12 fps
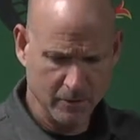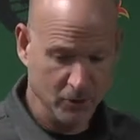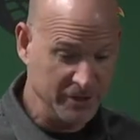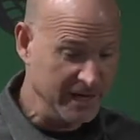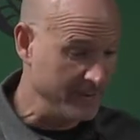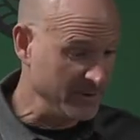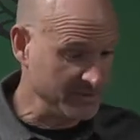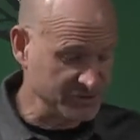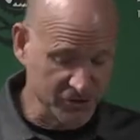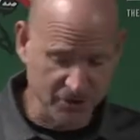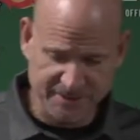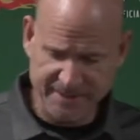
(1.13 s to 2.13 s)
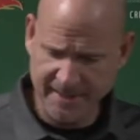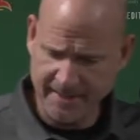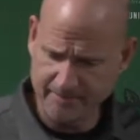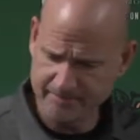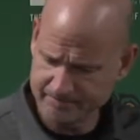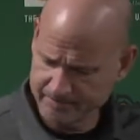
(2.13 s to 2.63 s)
good game against a good
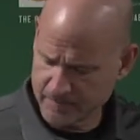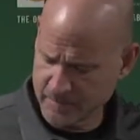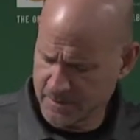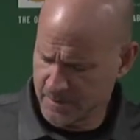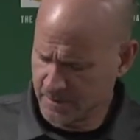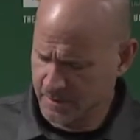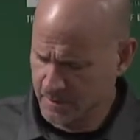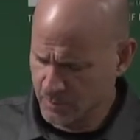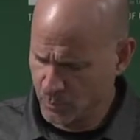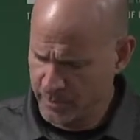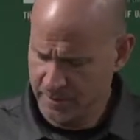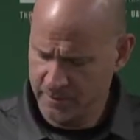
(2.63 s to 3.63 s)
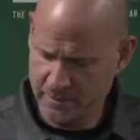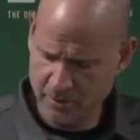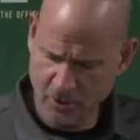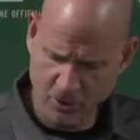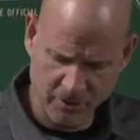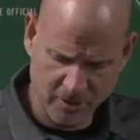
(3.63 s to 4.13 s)
team. Uh, we
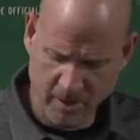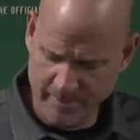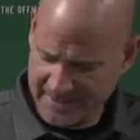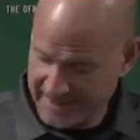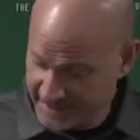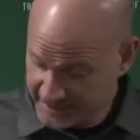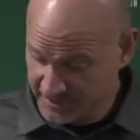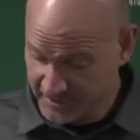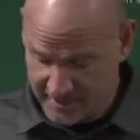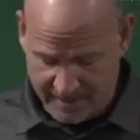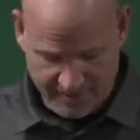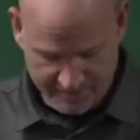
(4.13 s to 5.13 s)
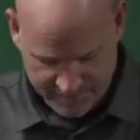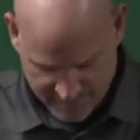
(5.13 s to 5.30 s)
heard coming into the game